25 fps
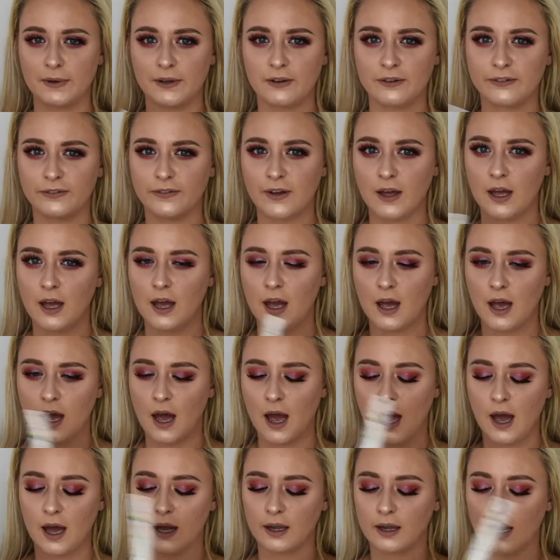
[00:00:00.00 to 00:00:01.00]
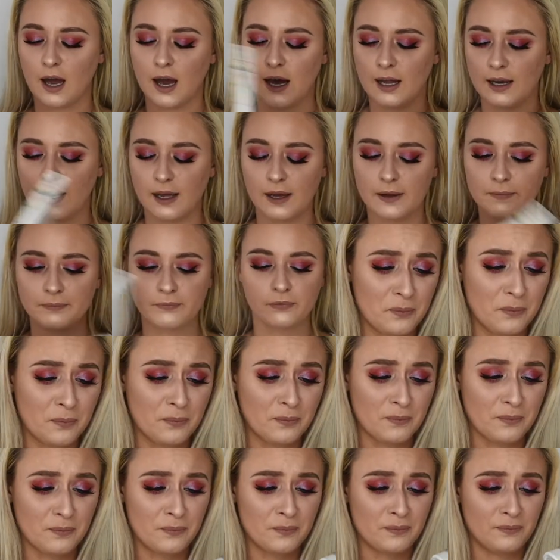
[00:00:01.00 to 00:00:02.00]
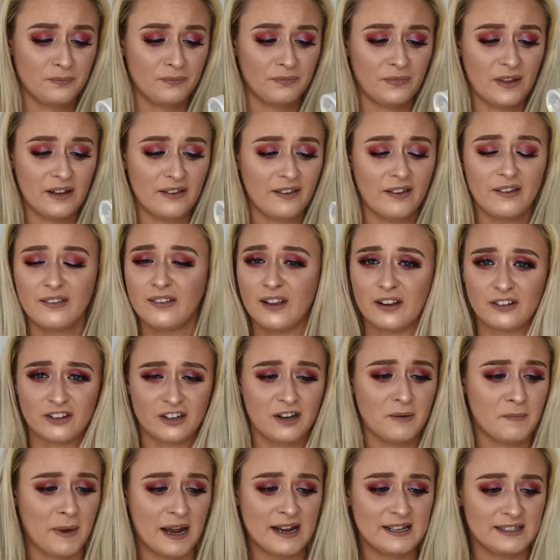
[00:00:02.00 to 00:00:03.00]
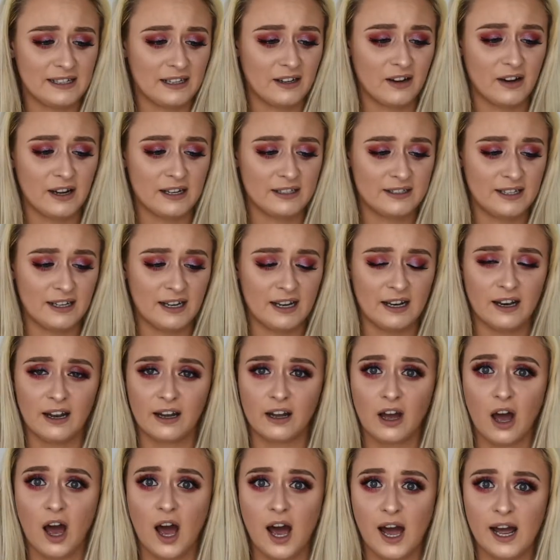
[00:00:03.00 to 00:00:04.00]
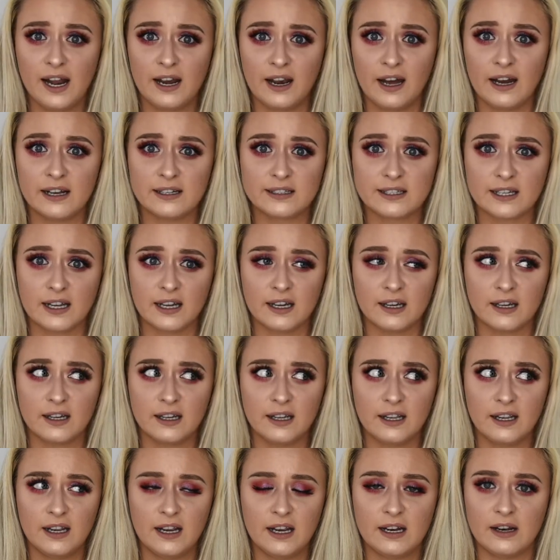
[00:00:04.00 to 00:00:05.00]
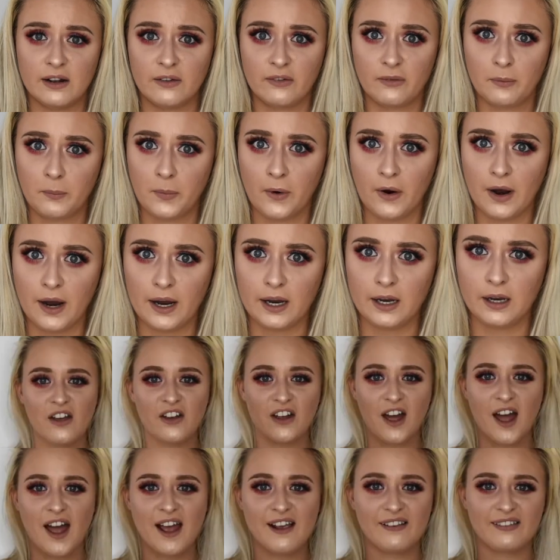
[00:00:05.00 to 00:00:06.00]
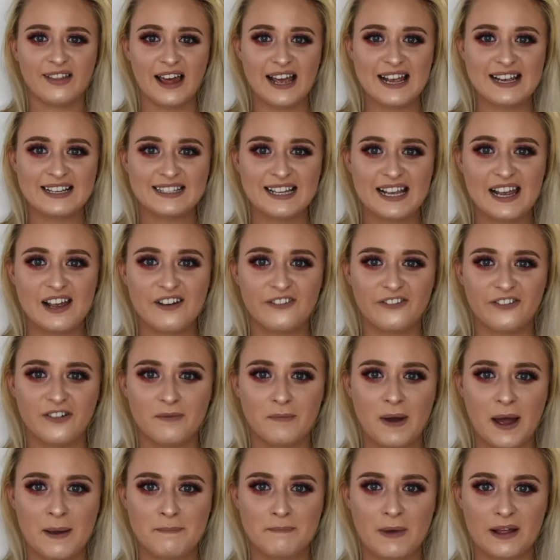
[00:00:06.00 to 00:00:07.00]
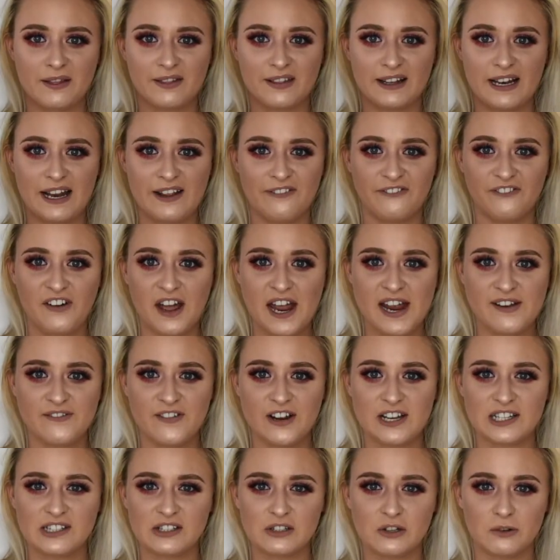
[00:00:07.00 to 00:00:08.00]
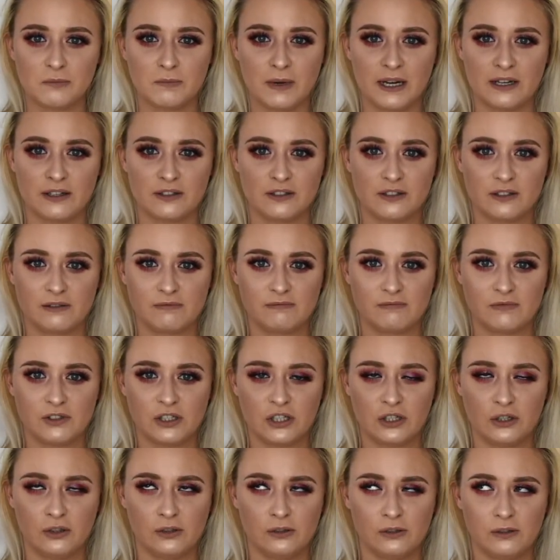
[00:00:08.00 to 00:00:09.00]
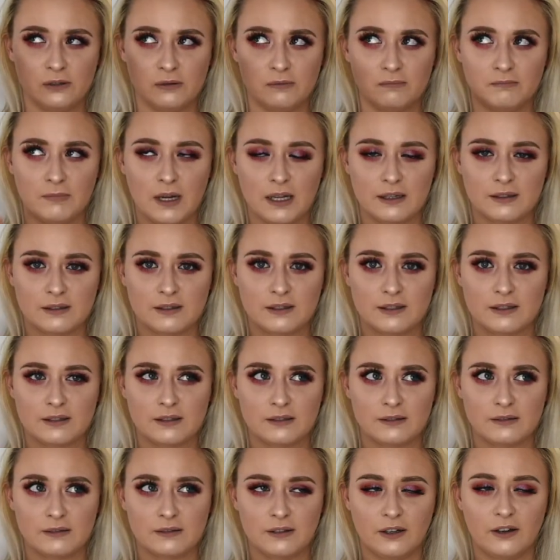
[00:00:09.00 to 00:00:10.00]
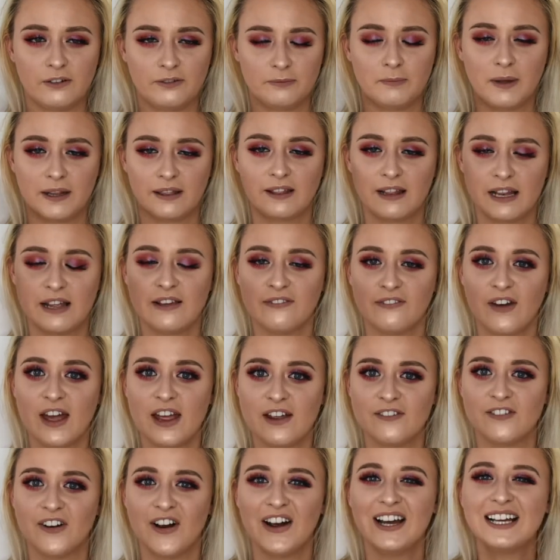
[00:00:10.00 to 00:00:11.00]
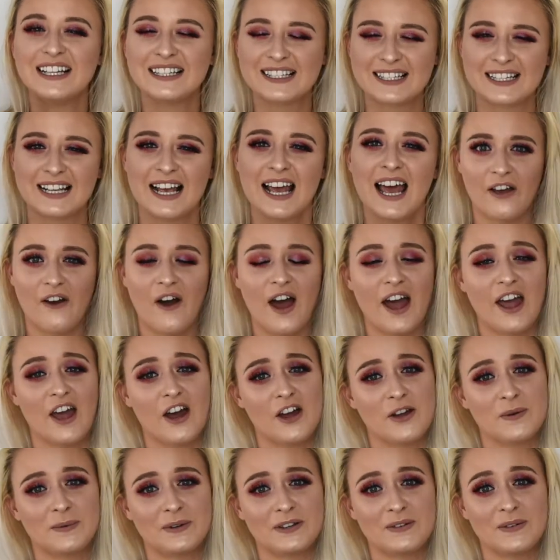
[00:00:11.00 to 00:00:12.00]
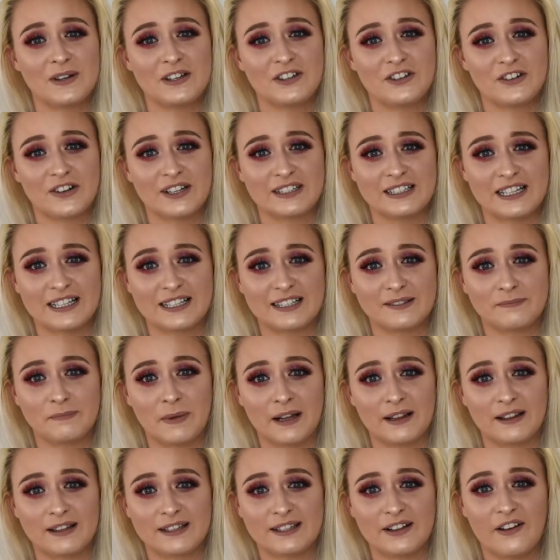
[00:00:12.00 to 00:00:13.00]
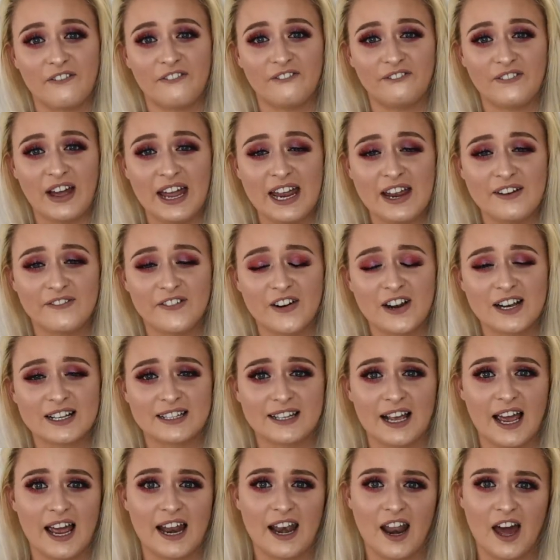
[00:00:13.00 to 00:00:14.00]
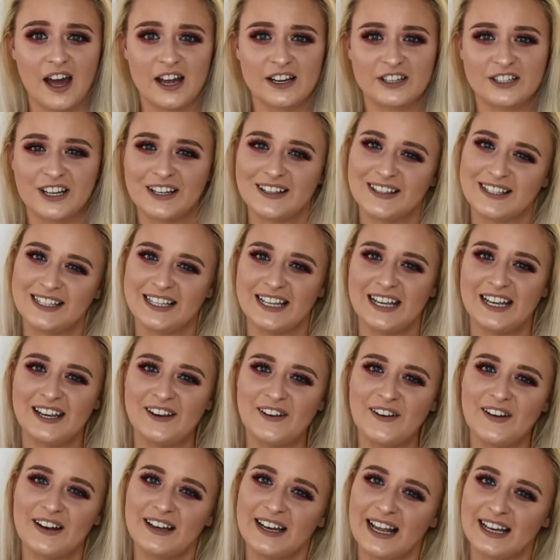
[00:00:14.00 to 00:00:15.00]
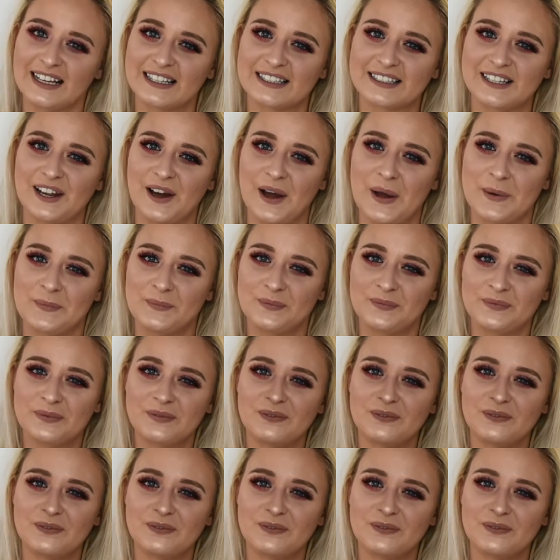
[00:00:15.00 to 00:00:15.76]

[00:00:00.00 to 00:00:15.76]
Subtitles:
of colour. This is such an amazing idea, like a highlighter in a spray. So guys, that is it for my monthly favourites, or my 2 months of monthly favourites. But I hope you enjoyed this month's favourites, and I shall see you next time.